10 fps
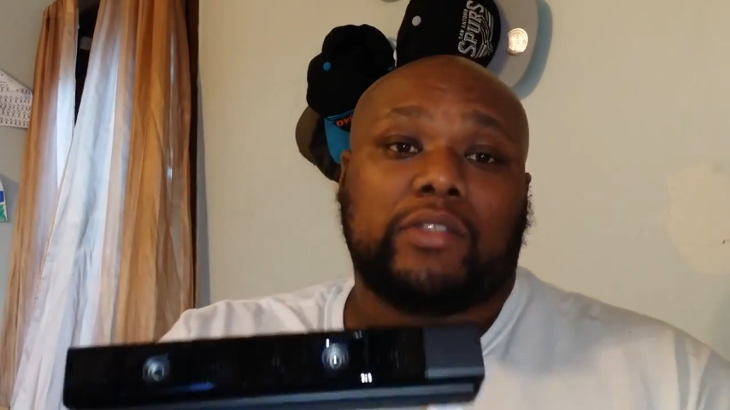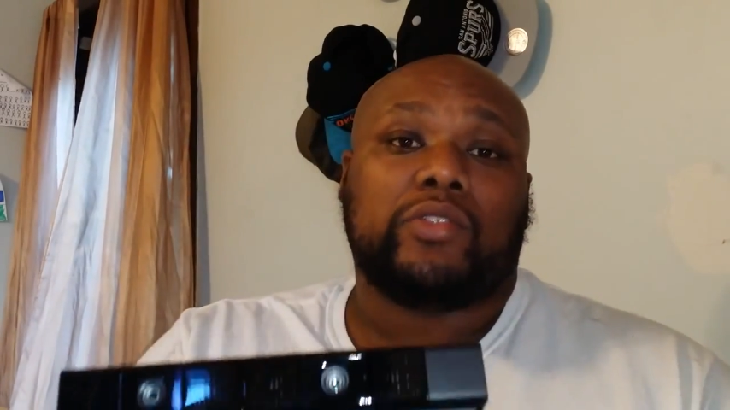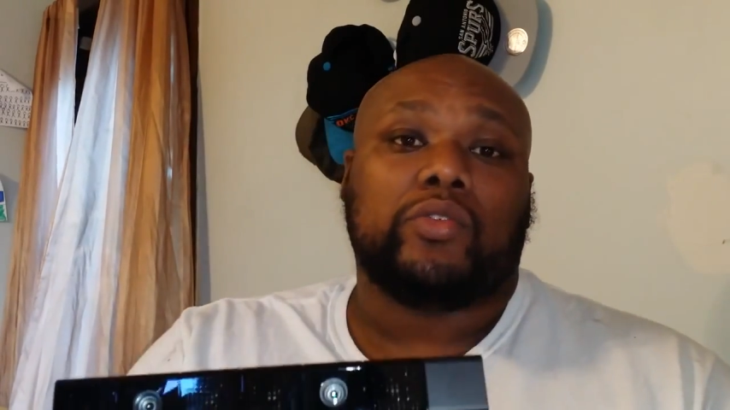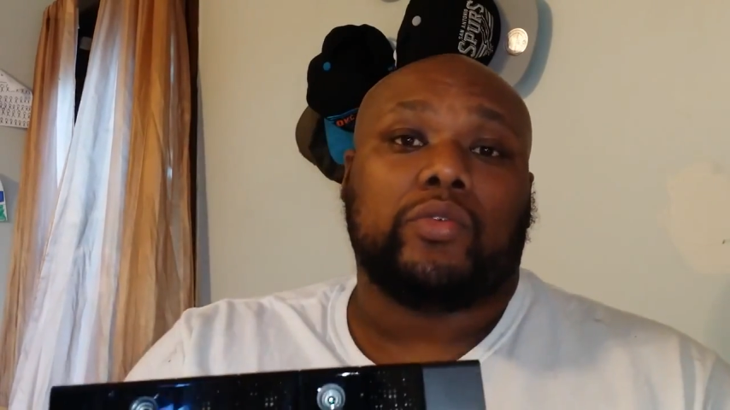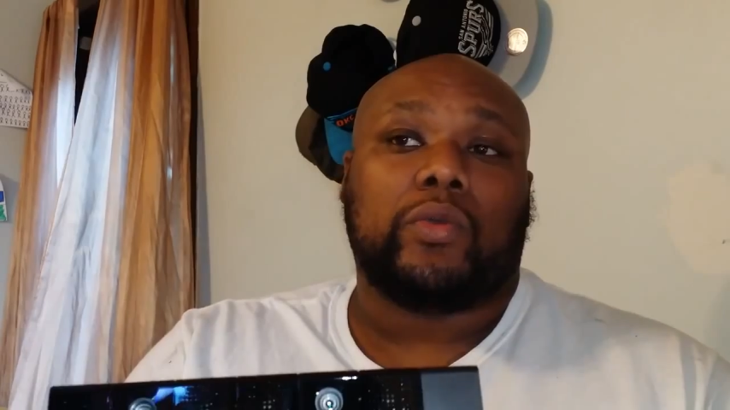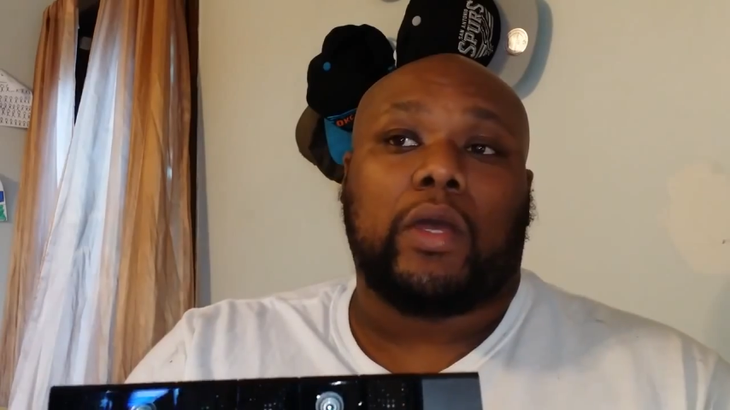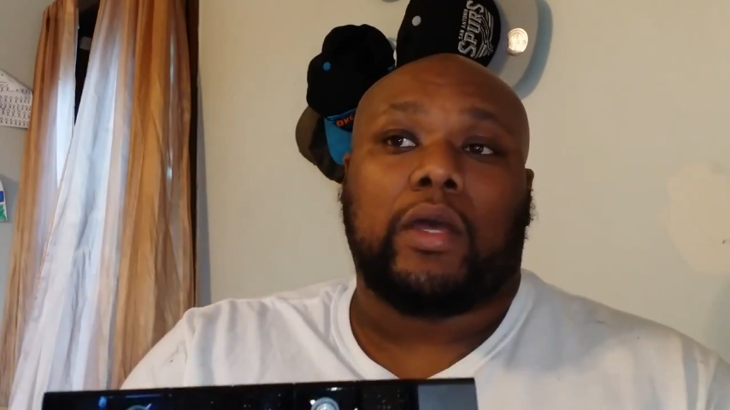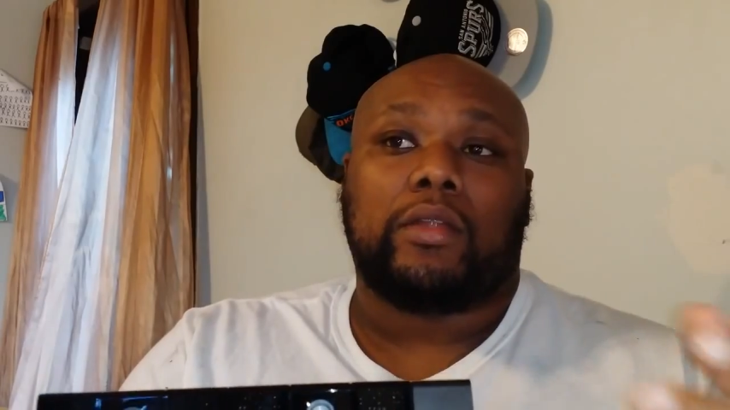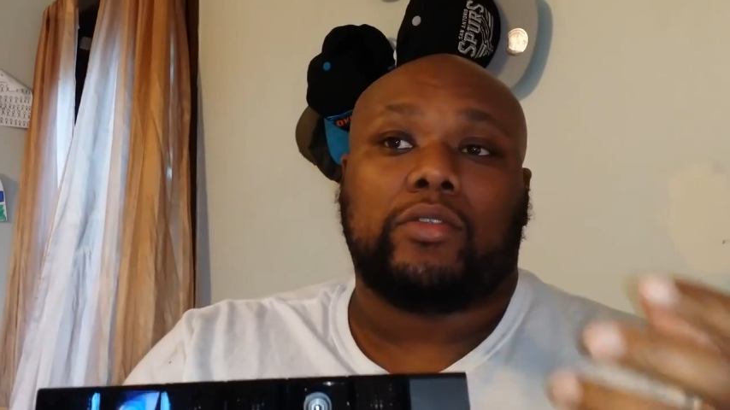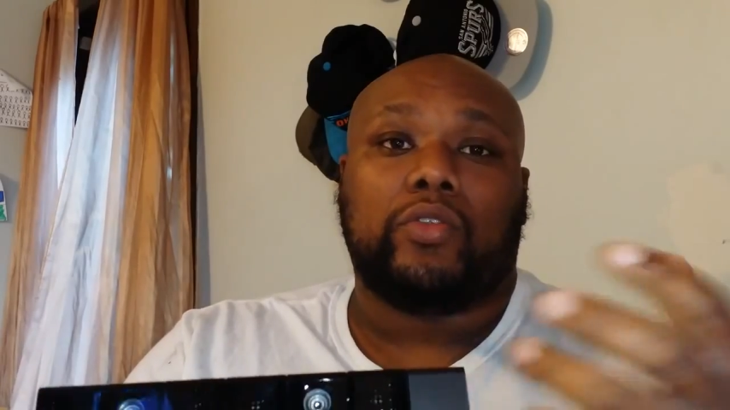to
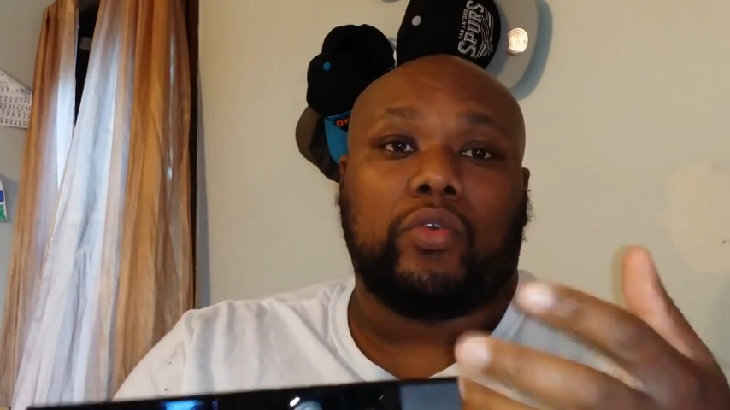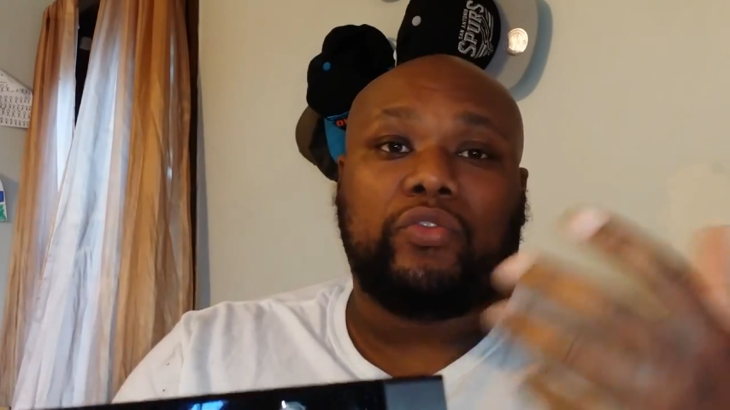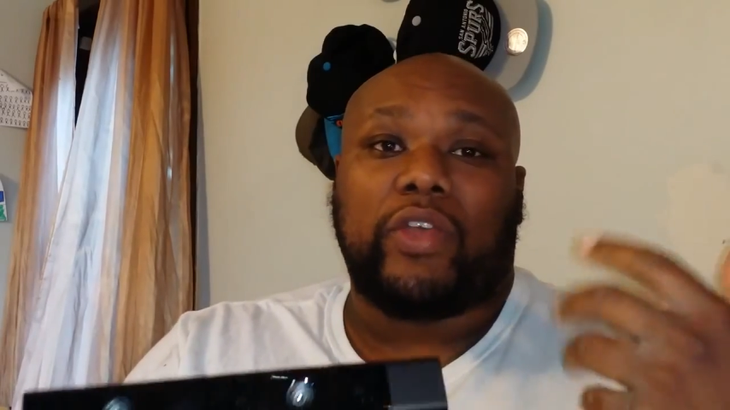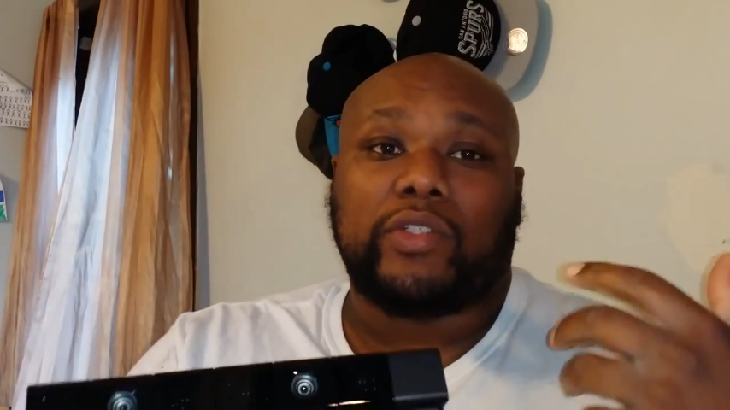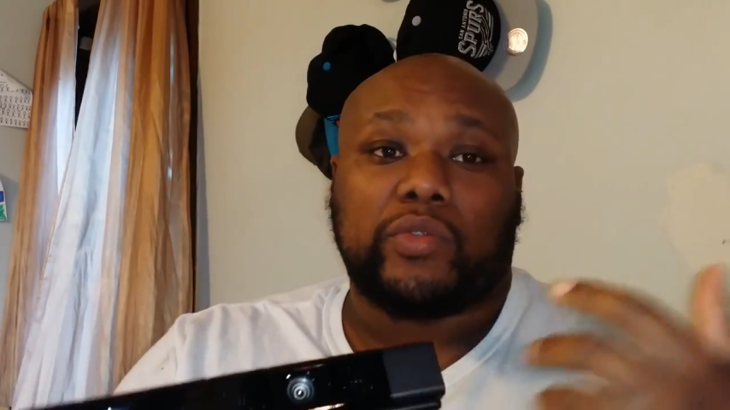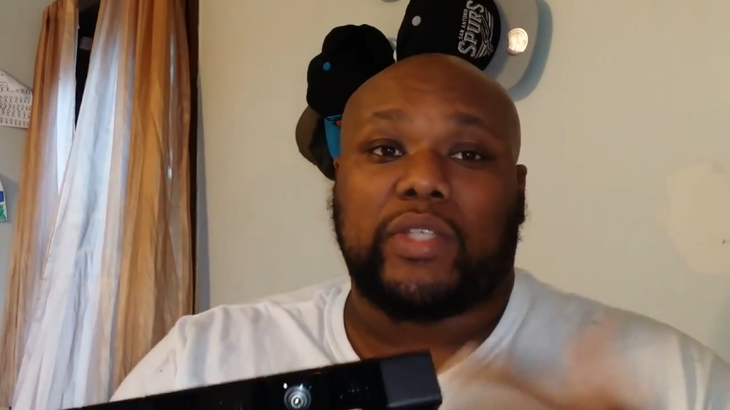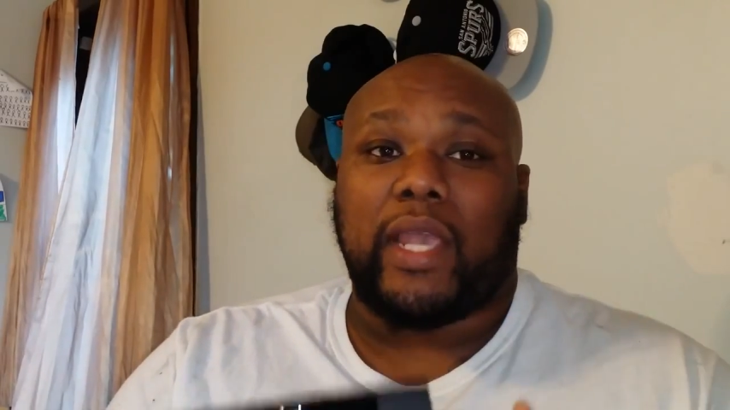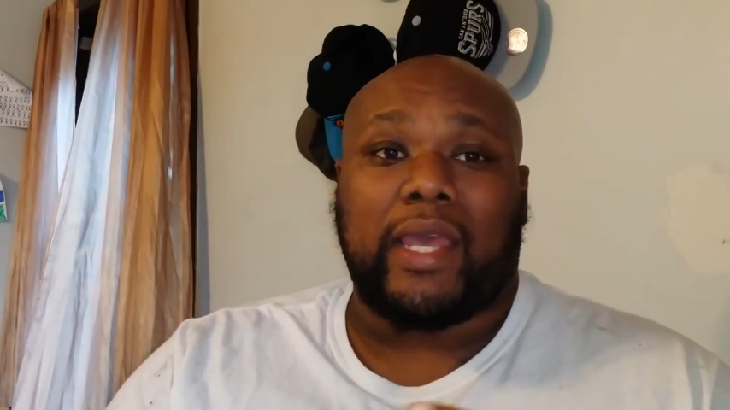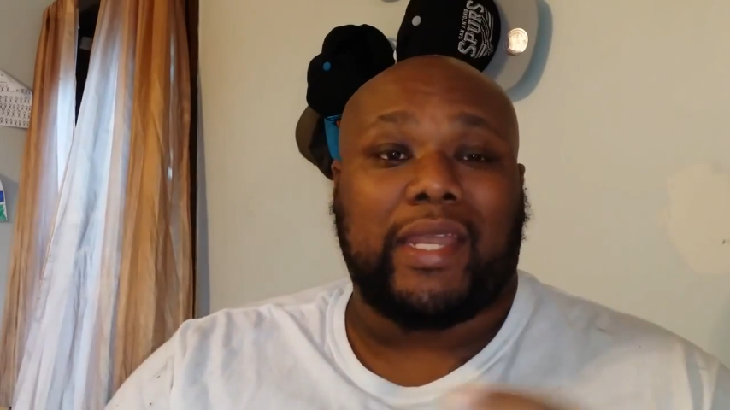uh, do a facial scan